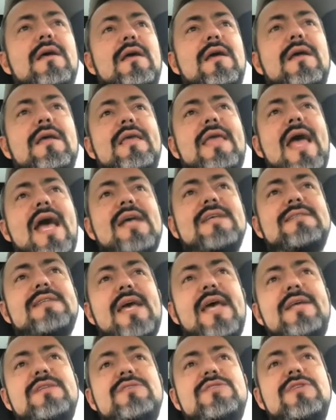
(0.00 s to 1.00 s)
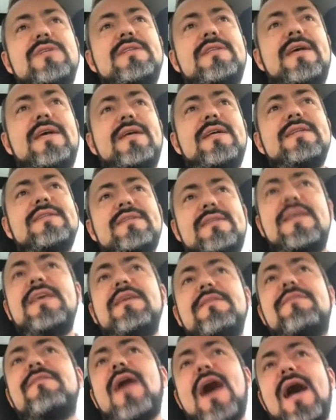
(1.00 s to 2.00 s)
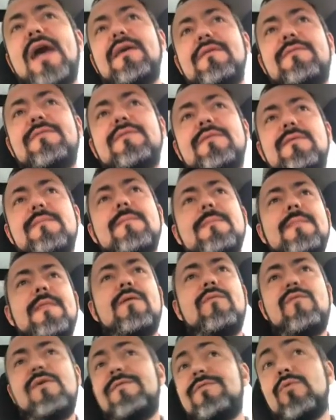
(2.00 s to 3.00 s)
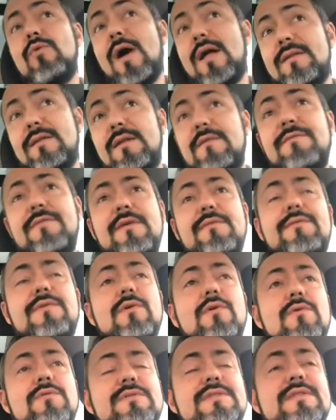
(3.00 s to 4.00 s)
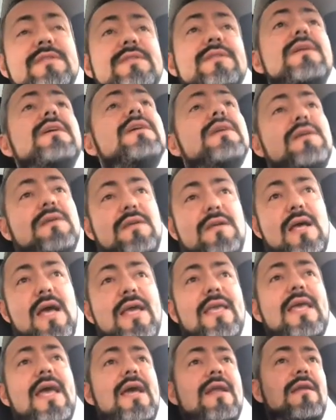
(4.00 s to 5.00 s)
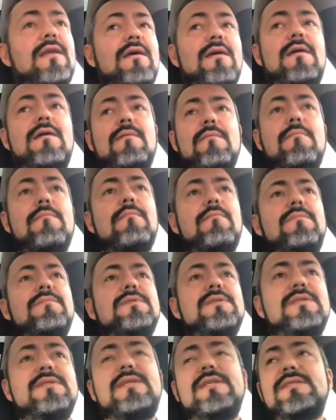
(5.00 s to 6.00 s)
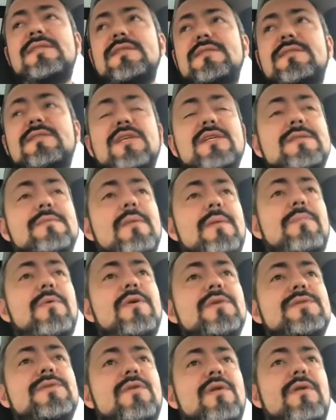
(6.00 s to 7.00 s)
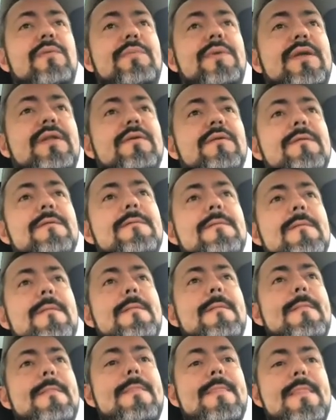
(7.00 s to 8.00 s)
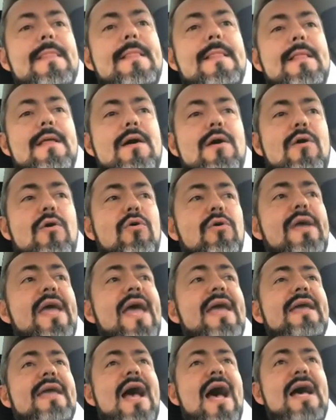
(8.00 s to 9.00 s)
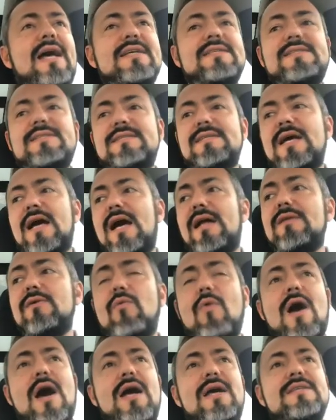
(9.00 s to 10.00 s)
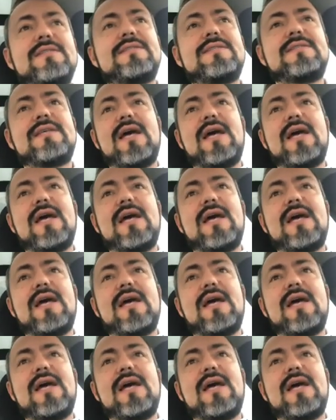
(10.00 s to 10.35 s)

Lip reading: gas engine, the T5 with 250 horses. Again, this is just my personal opinion. Okay, guys. Otherwise,